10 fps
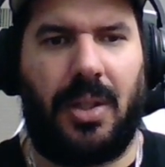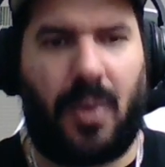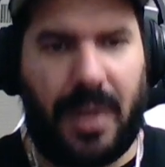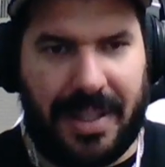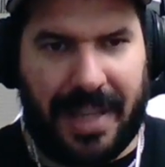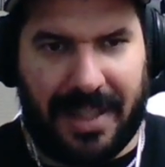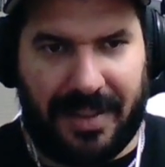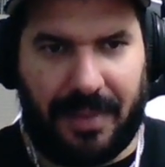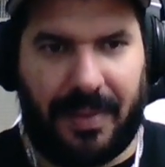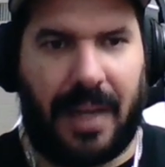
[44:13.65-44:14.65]
queen takes
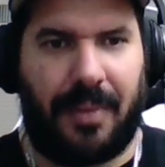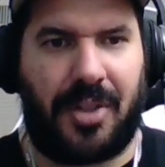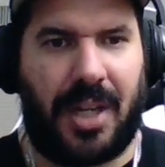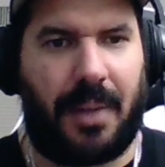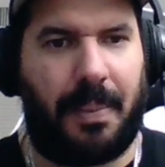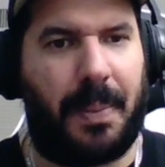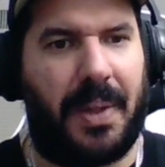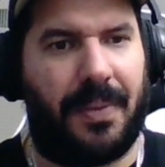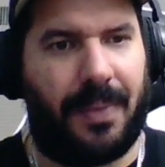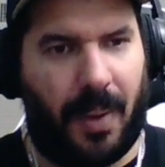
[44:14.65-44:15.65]
e5 check
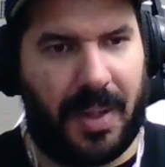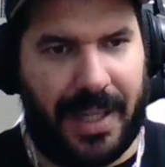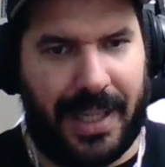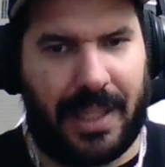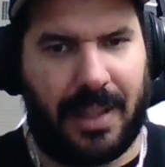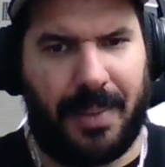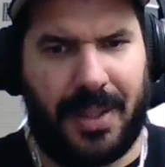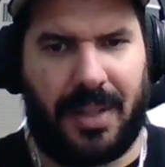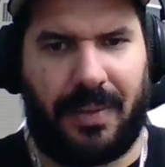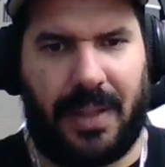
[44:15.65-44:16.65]
before taking the
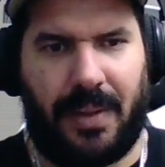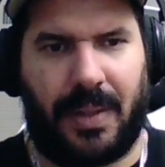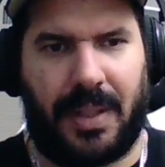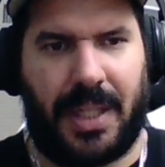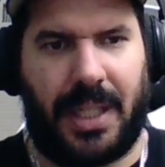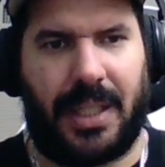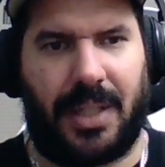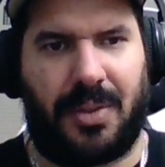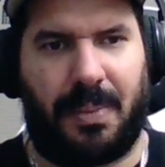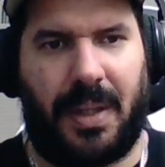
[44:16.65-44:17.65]
bishop, right? We want to take an
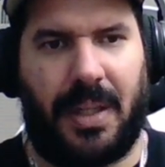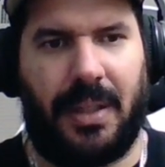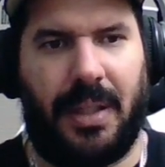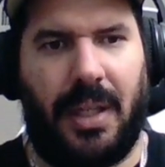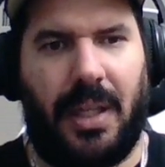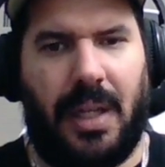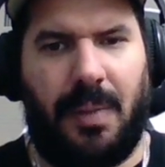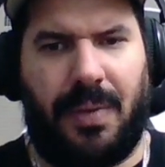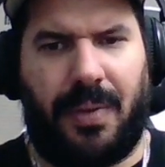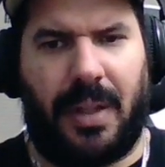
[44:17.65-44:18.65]
extra pawn
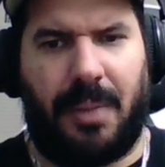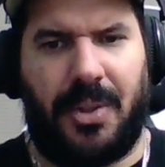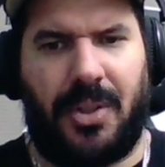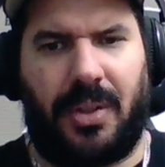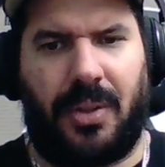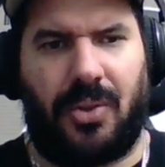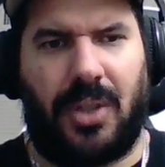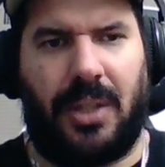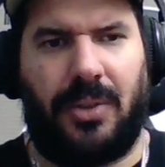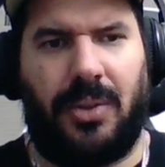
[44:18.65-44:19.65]
before that bishop goes
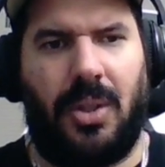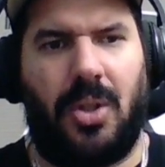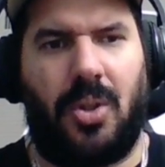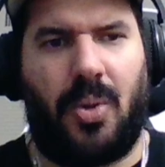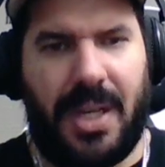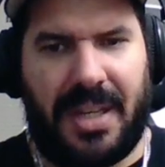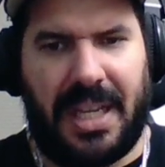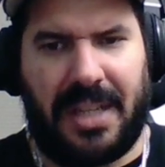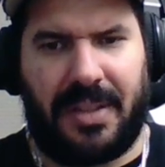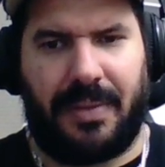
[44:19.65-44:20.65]
down. Queen
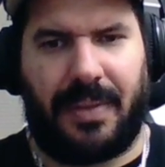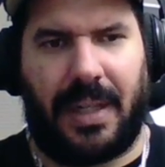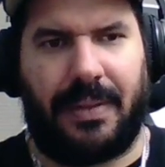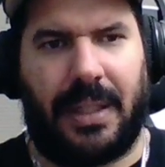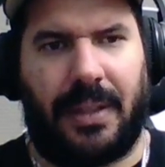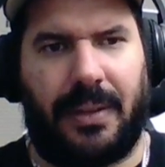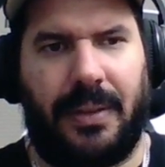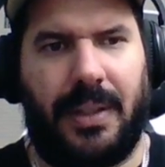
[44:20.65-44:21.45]
takes c5 now.